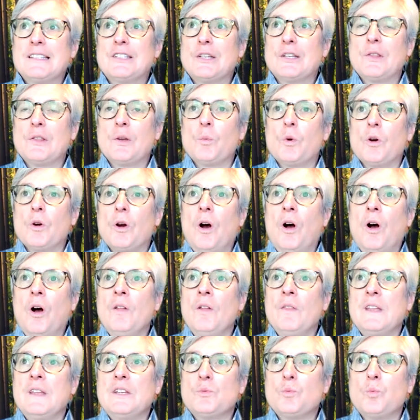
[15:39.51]
there were all
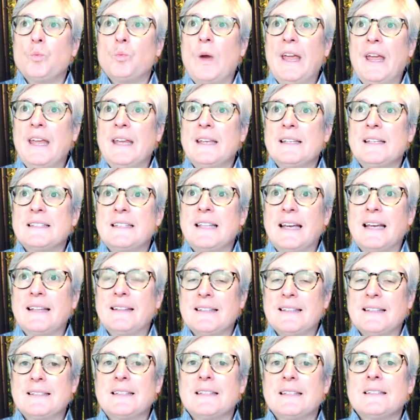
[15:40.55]
these ways that the
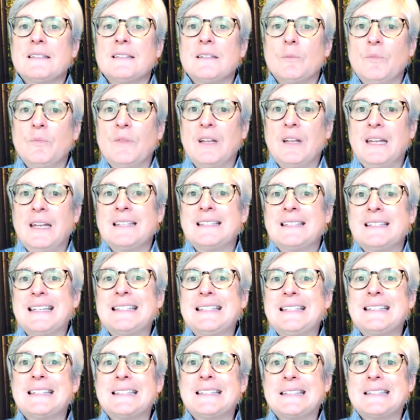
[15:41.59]
system that
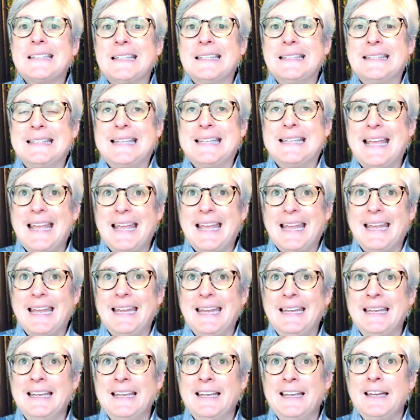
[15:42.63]
exists
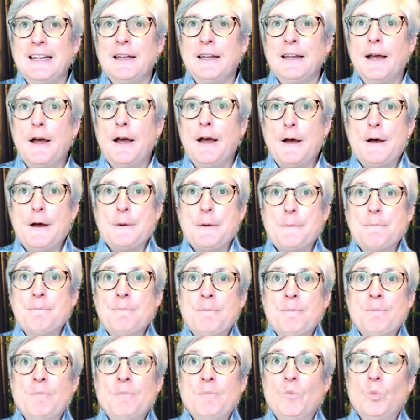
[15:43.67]
today
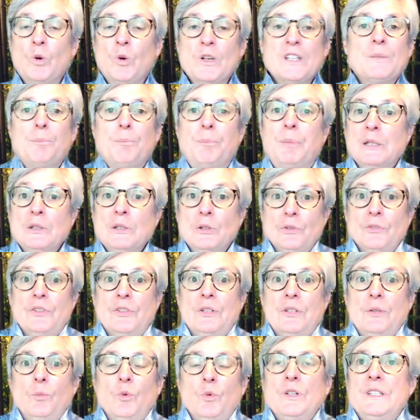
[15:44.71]
was
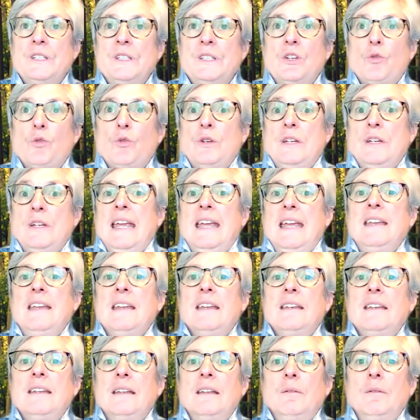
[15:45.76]
built, was
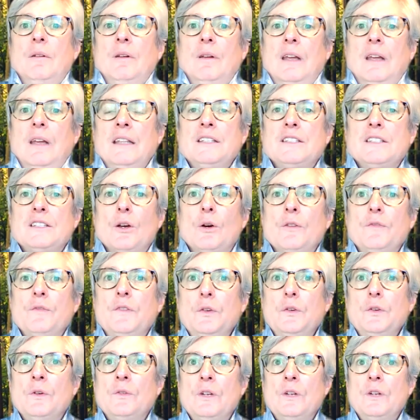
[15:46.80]
created. And so if
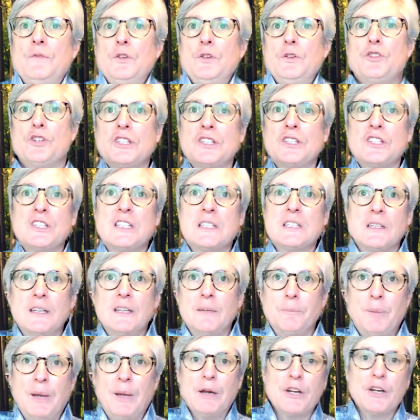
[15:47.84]
you just
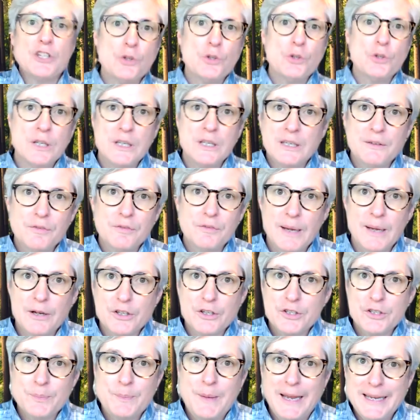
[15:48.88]
parachuted in from outer
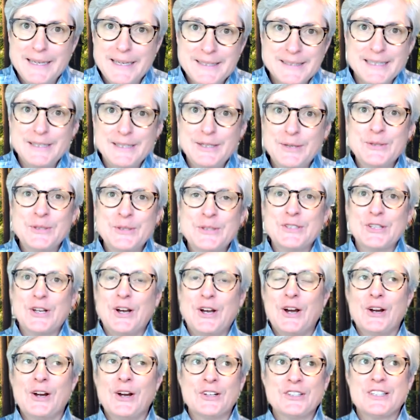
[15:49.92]
space and you saw
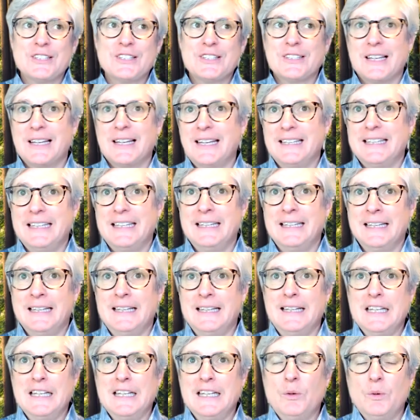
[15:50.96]
our society,
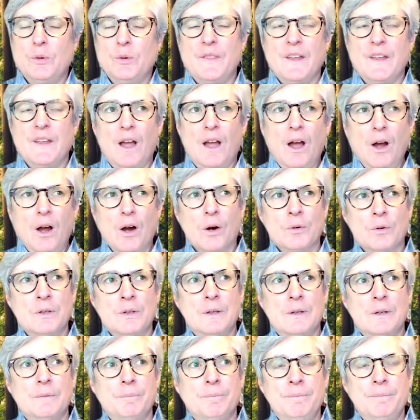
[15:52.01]
you would think, oh,
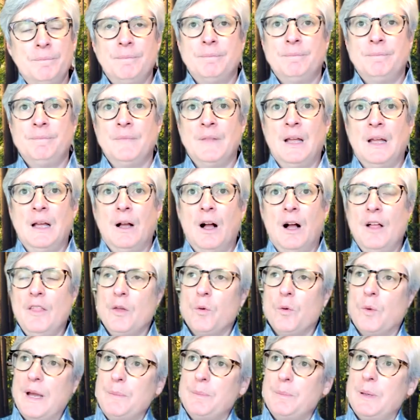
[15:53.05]
all the
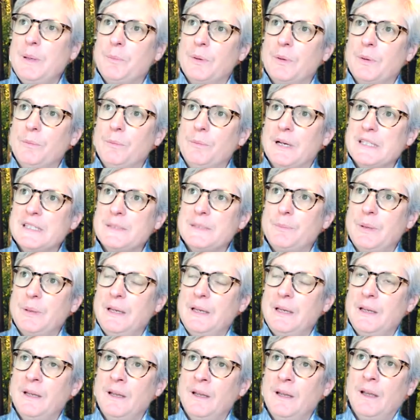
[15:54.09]
white people must
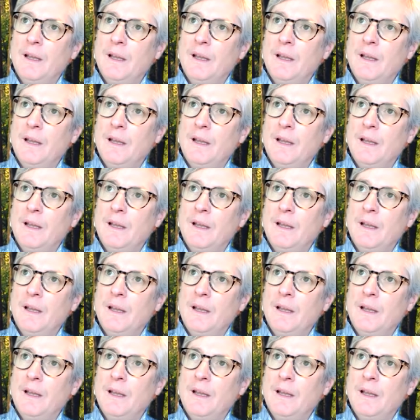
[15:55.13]
be,